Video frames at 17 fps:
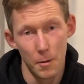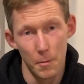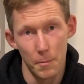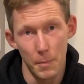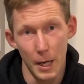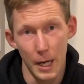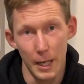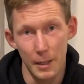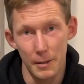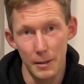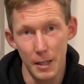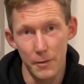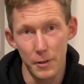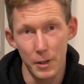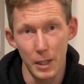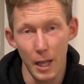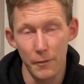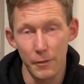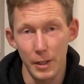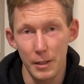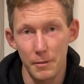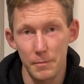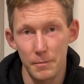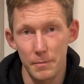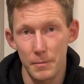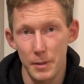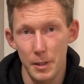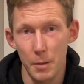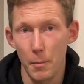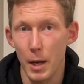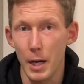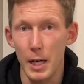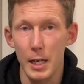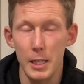But if you love it, the
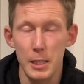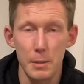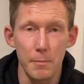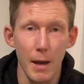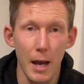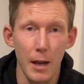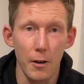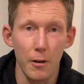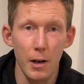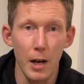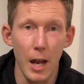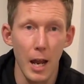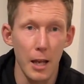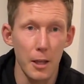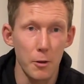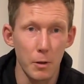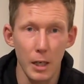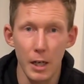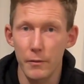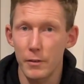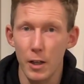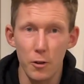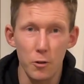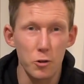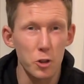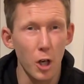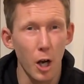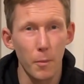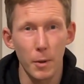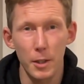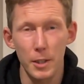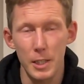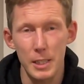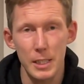money doesn't matter and you can have another job
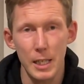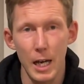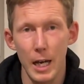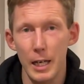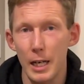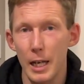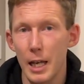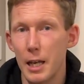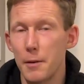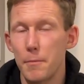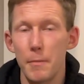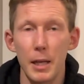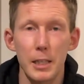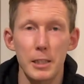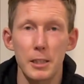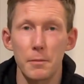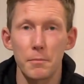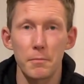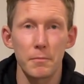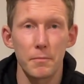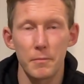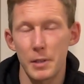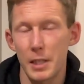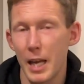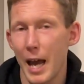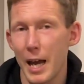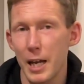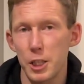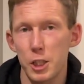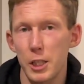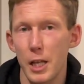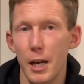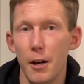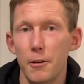on the side and make some cash
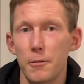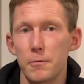there.